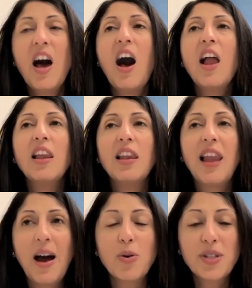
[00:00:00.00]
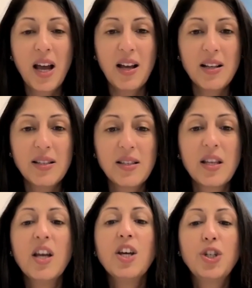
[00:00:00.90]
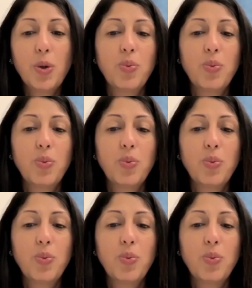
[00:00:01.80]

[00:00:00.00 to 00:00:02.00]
allows us to